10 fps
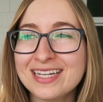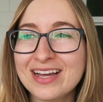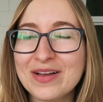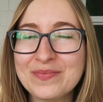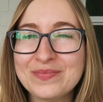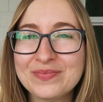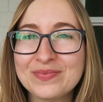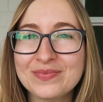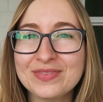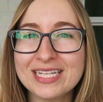um,
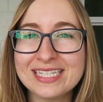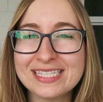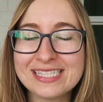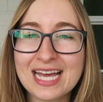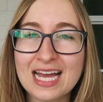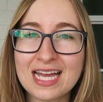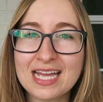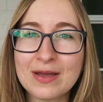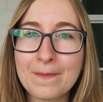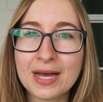is
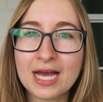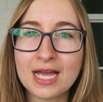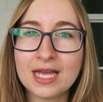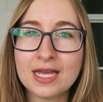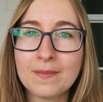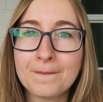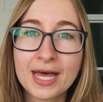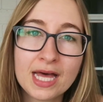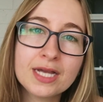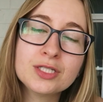I buy
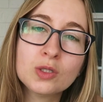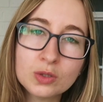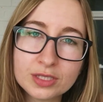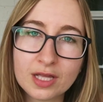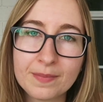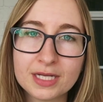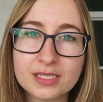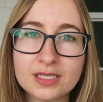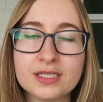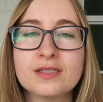bagged coleslaw
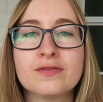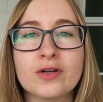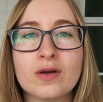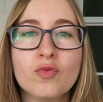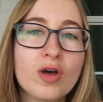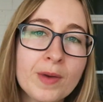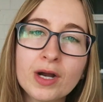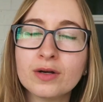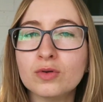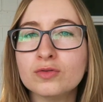mixes from
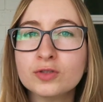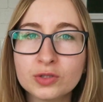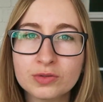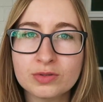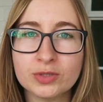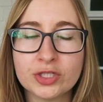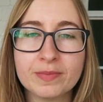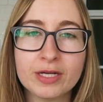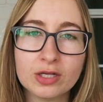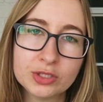Walmart and Whole Foods, which are the
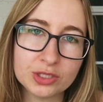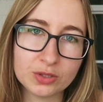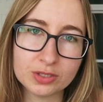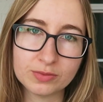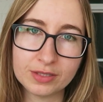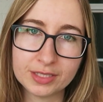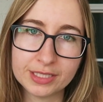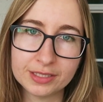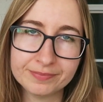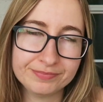main grocery stores around
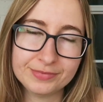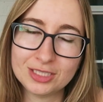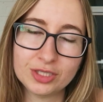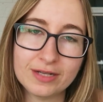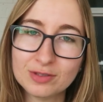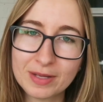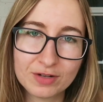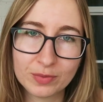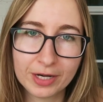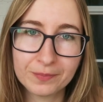here. They should have them
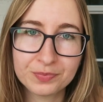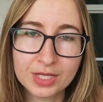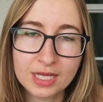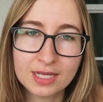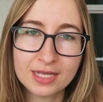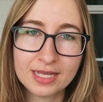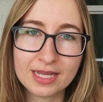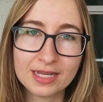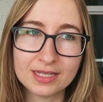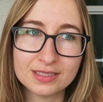everywhere.
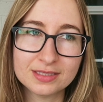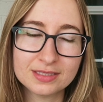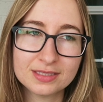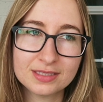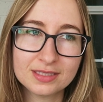And